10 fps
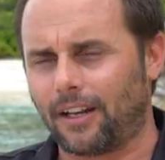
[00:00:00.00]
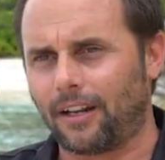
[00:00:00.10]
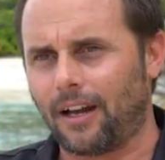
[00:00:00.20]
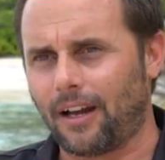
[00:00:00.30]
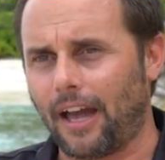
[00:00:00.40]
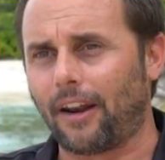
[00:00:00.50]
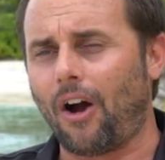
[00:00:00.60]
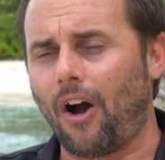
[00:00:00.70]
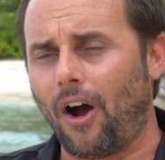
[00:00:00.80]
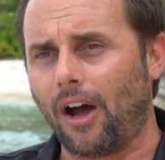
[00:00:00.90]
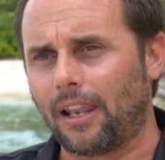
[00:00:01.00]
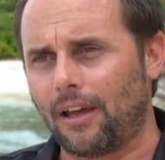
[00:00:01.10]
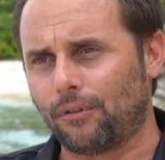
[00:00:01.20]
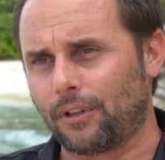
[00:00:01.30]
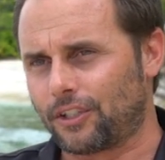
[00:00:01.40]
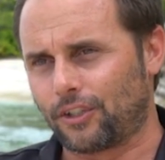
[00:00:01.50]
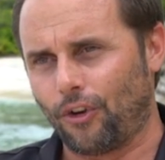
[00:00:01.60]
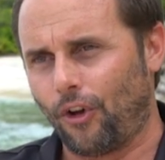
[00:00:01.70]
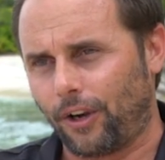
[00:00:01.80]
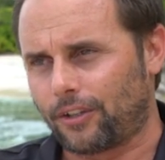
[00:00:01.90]
at a, at a high level. It's
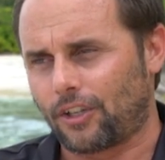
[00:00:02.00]
not